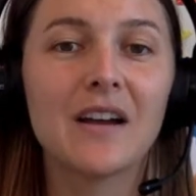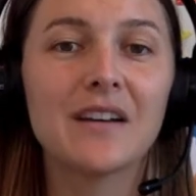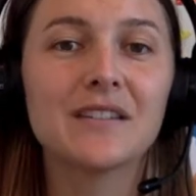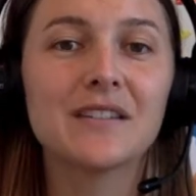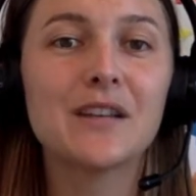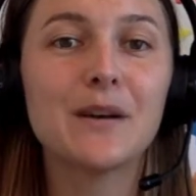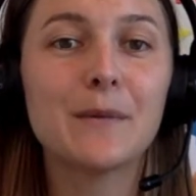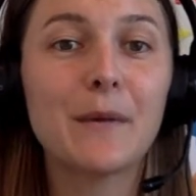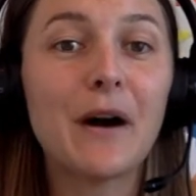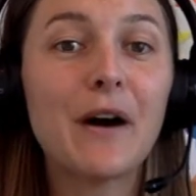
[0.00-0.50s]

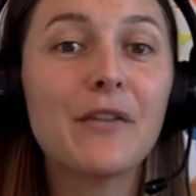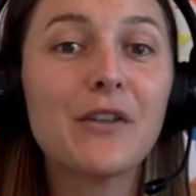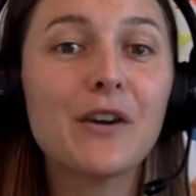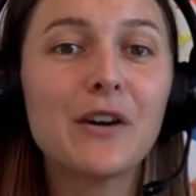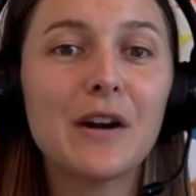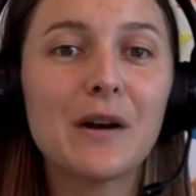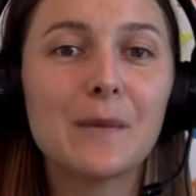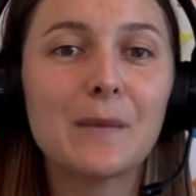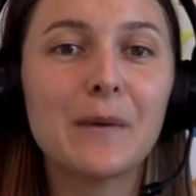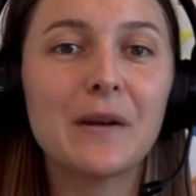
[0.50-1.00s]
Some other
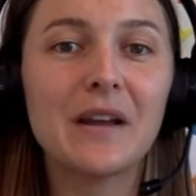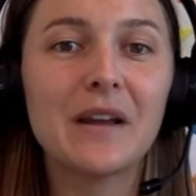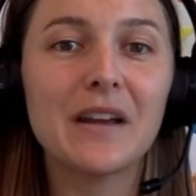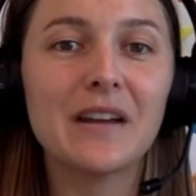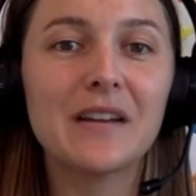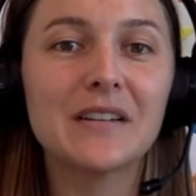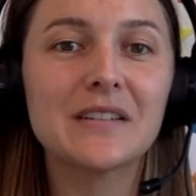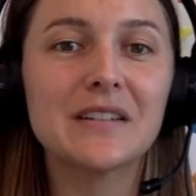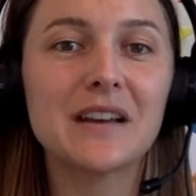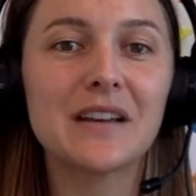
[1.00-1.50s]

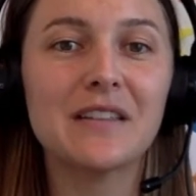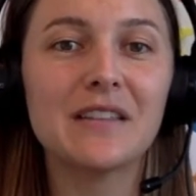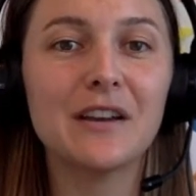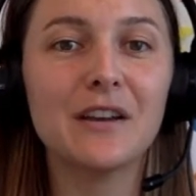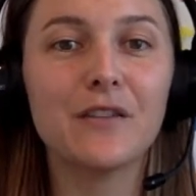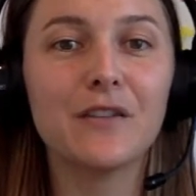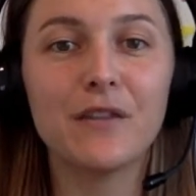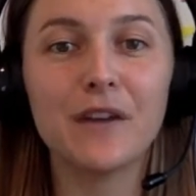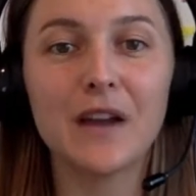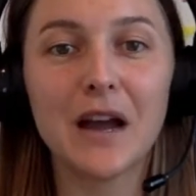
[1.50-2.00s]
companies, I
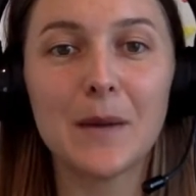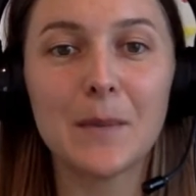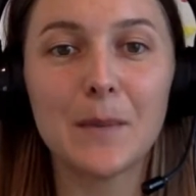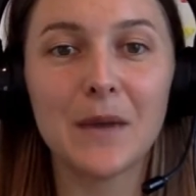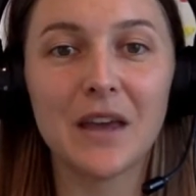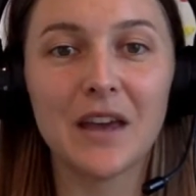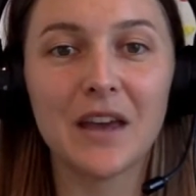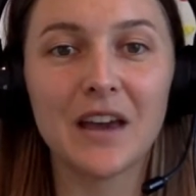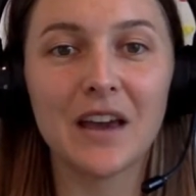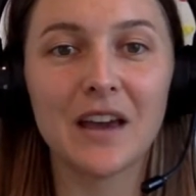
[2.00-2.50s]
think
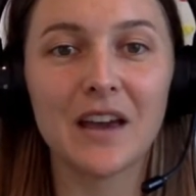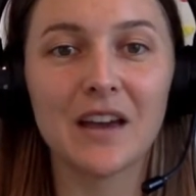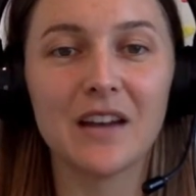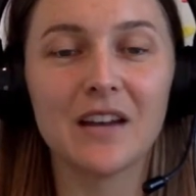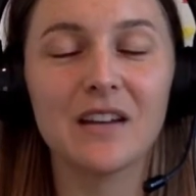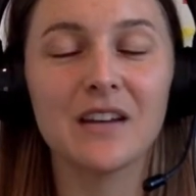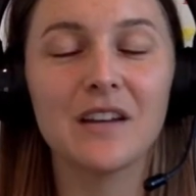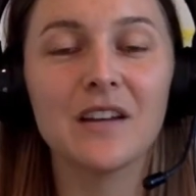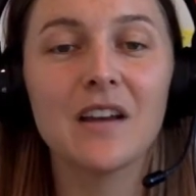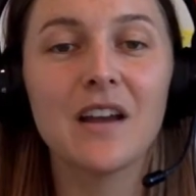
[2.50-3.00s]
VIP
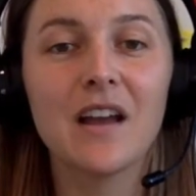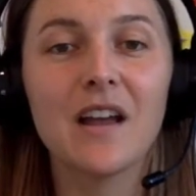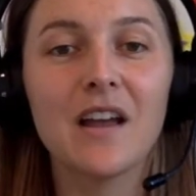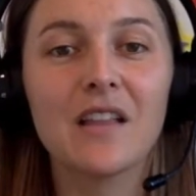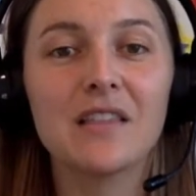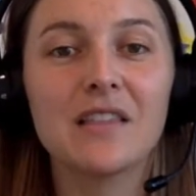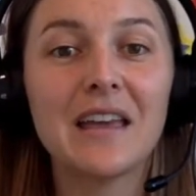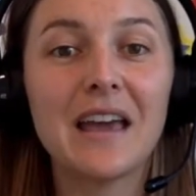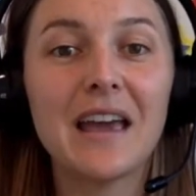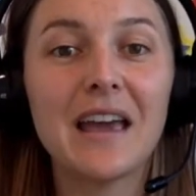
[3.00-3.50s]
Kid,
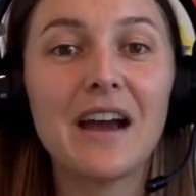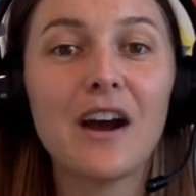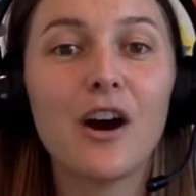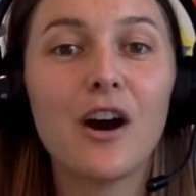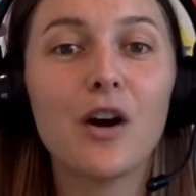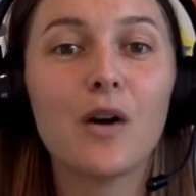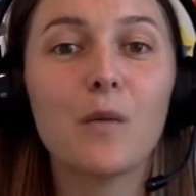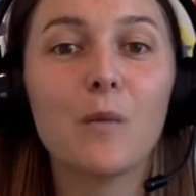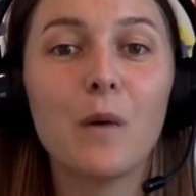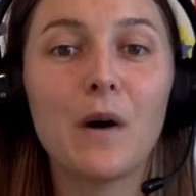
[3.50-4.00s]
they
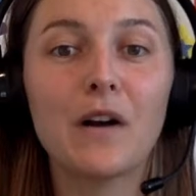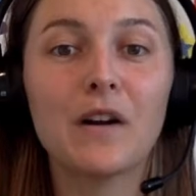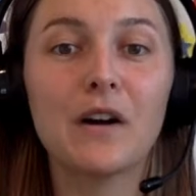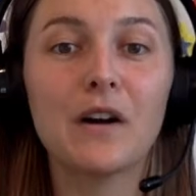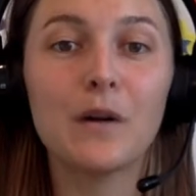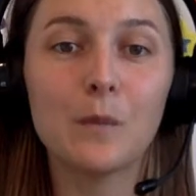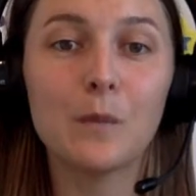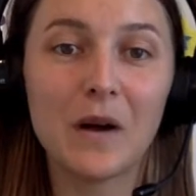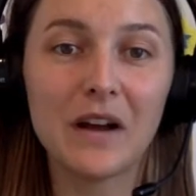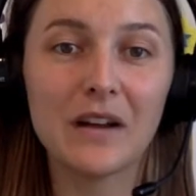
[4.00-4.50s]
are one
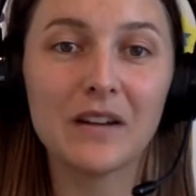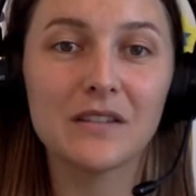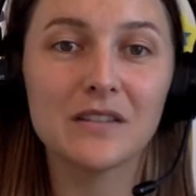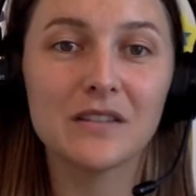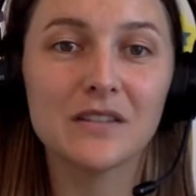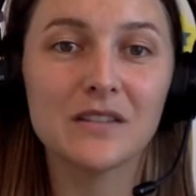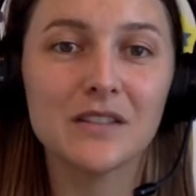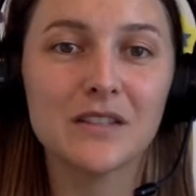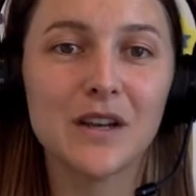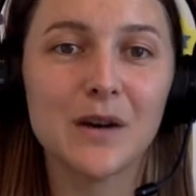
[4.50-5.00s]
on
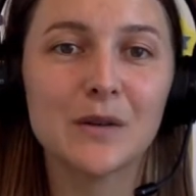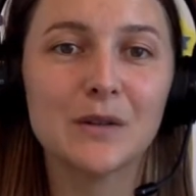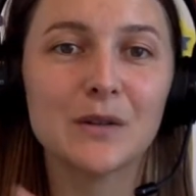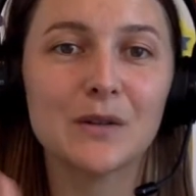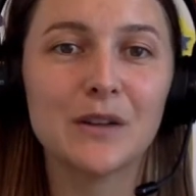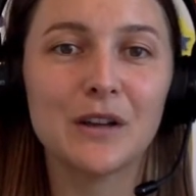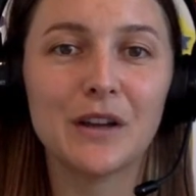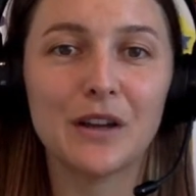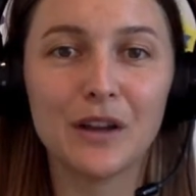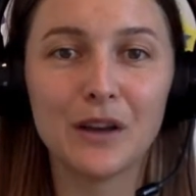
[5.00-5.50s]
one. So it's
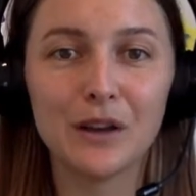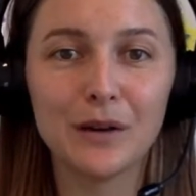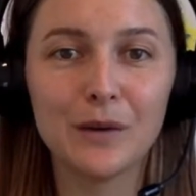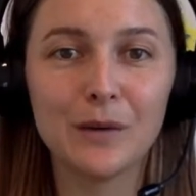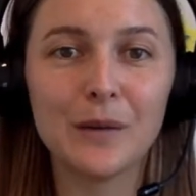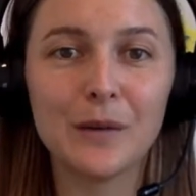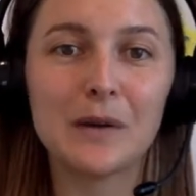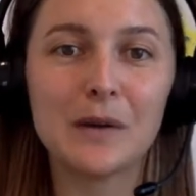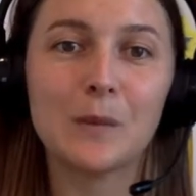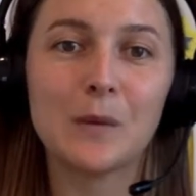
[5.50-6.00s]
only
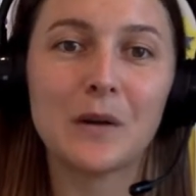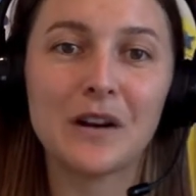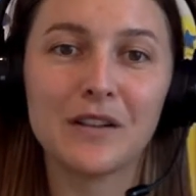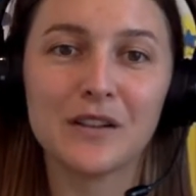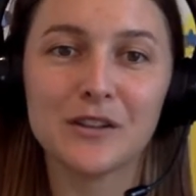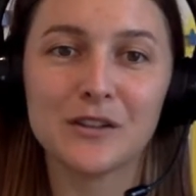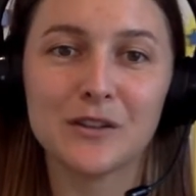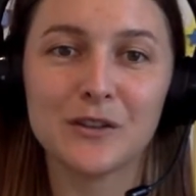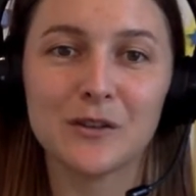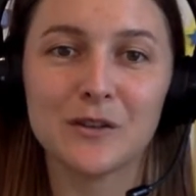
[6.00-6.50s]
you and one
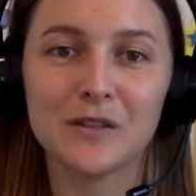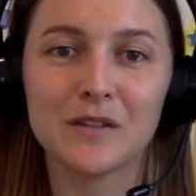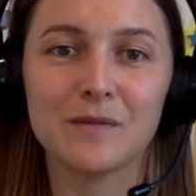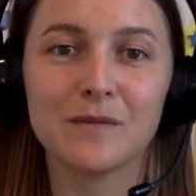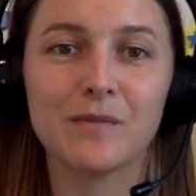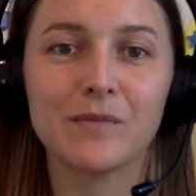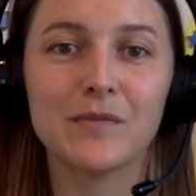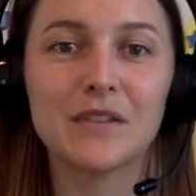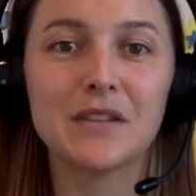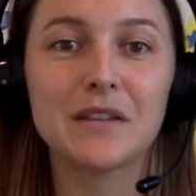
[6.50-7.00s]
other student.
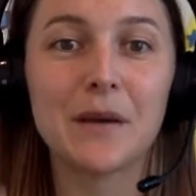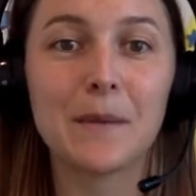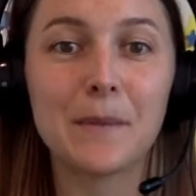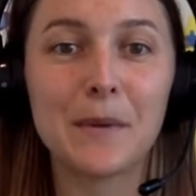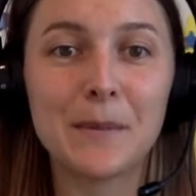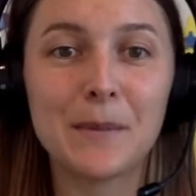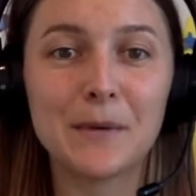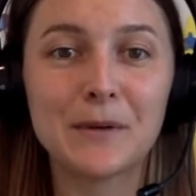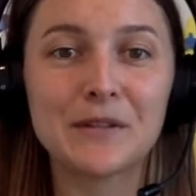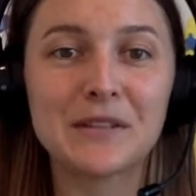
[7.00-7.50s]
Some
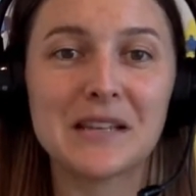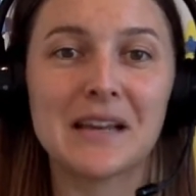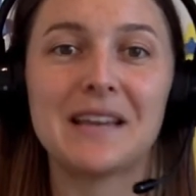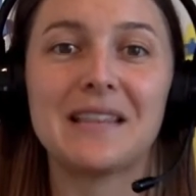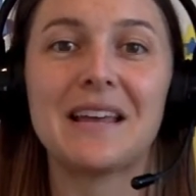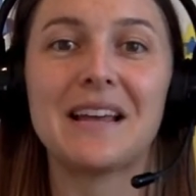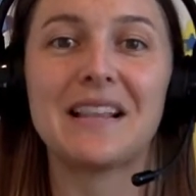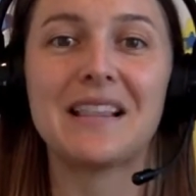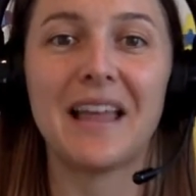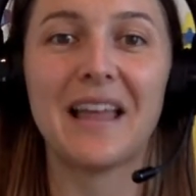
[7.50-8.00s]
people say
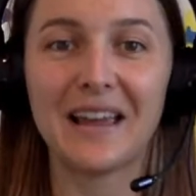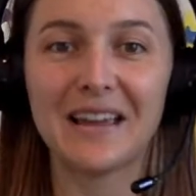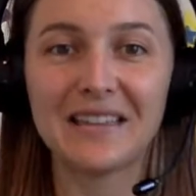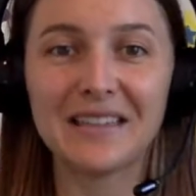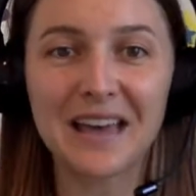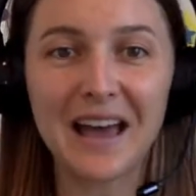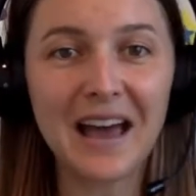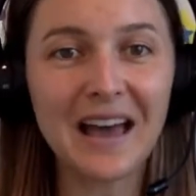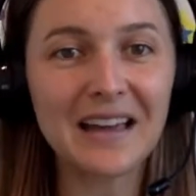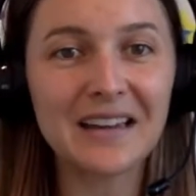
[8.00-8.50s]
they
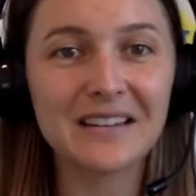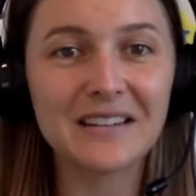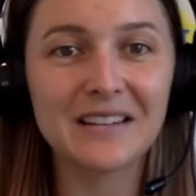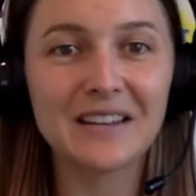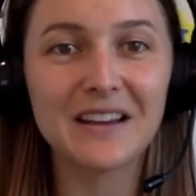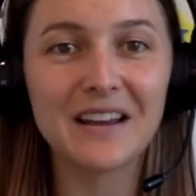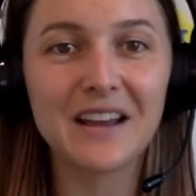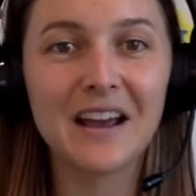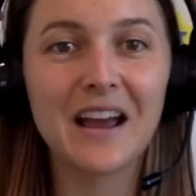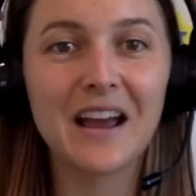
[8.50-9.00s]
like that.